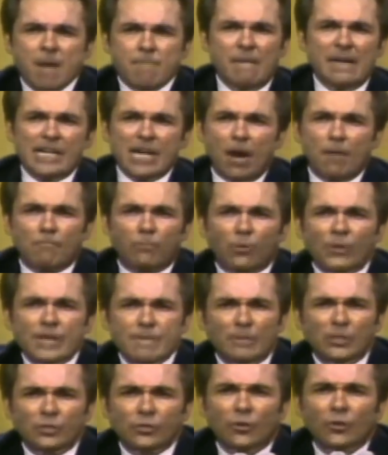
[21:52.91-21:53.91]
many are
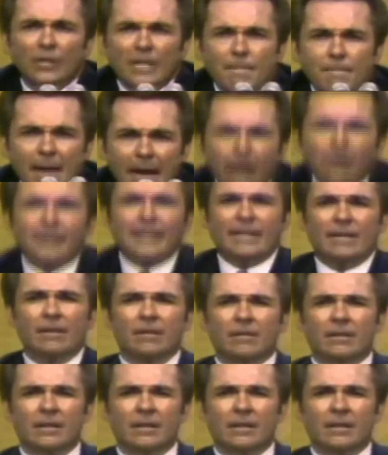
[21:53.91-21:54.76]
prematurely buried.